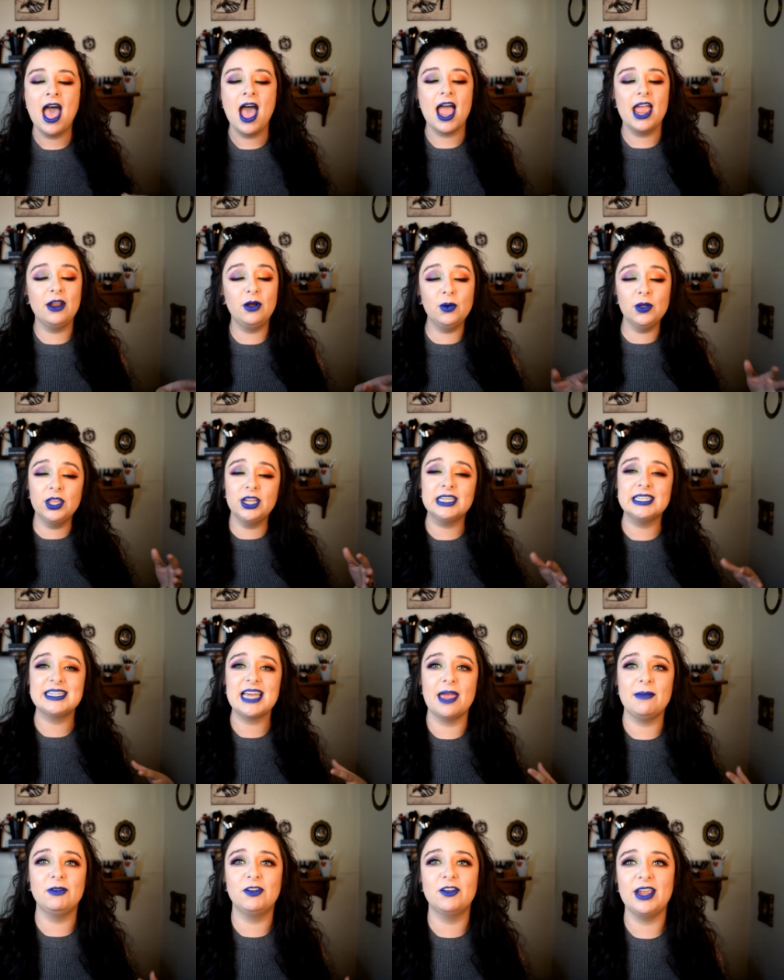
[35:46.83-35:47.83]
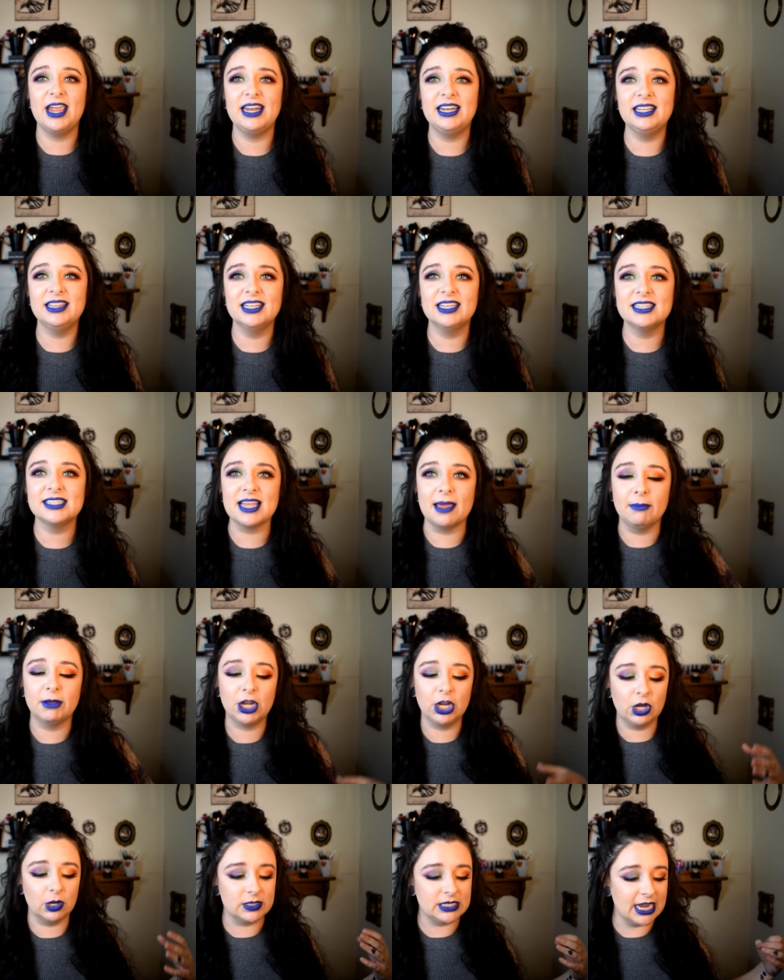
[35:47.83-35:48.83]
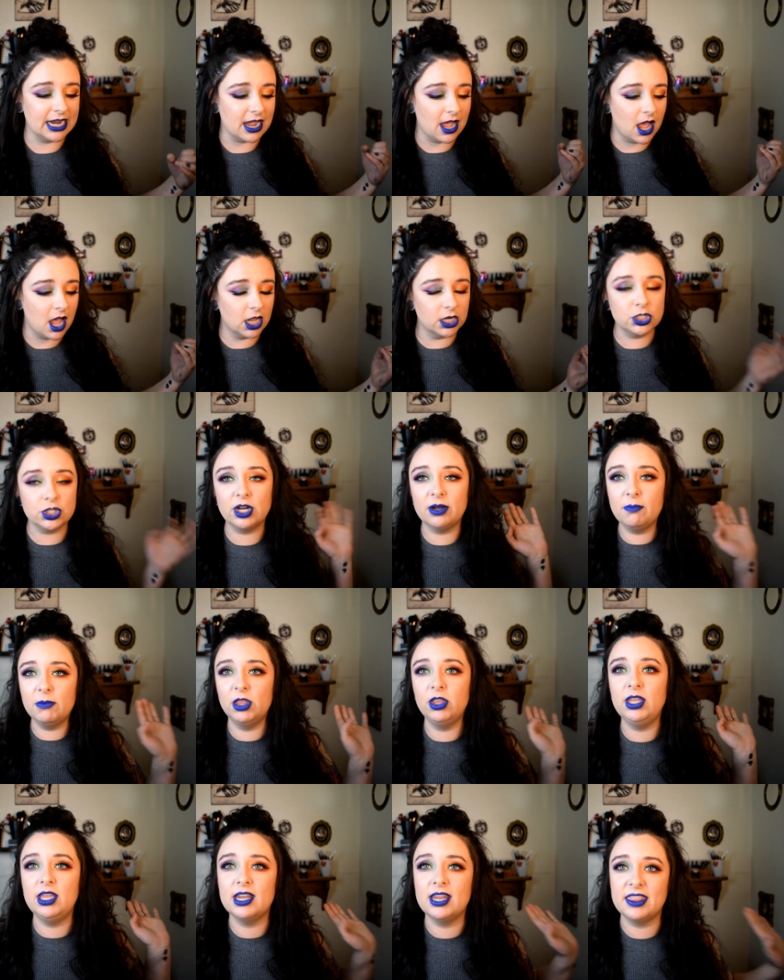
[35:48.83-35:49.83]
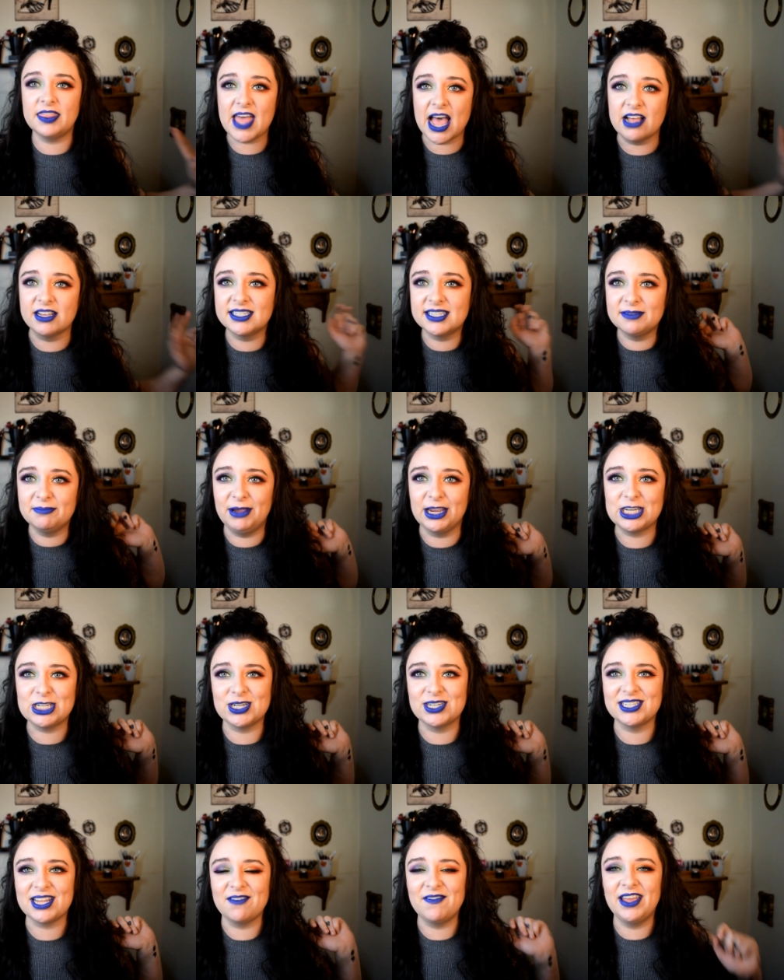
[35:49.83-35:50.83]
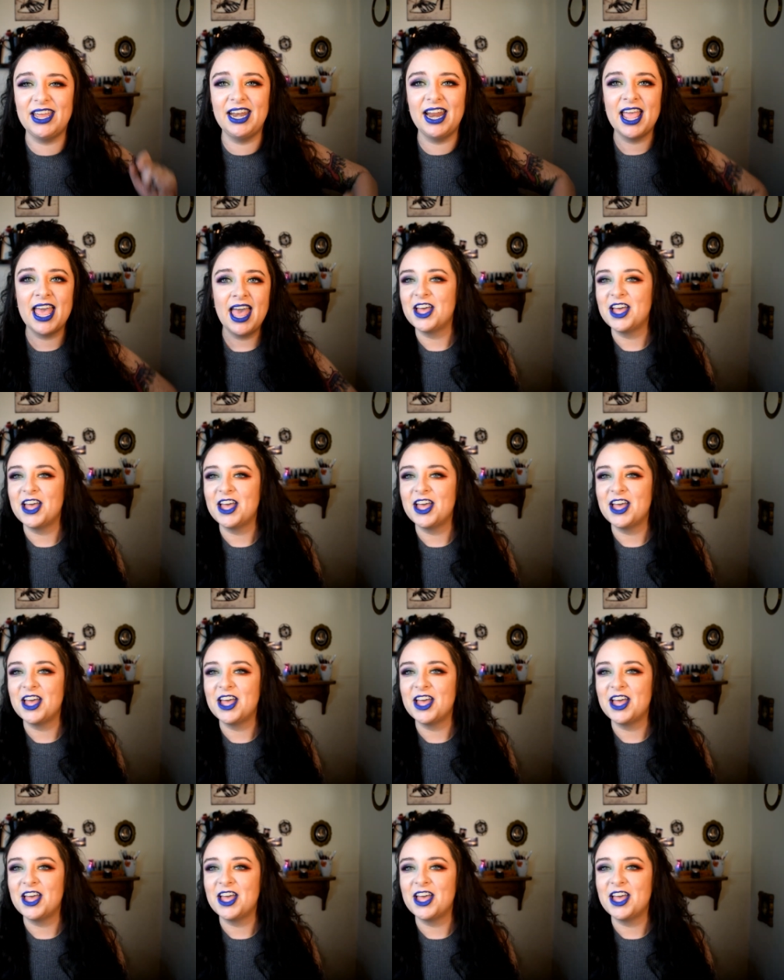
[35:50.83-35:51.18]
I had a really good time creating this. I'm going to go take 100,000,000 pictures of it.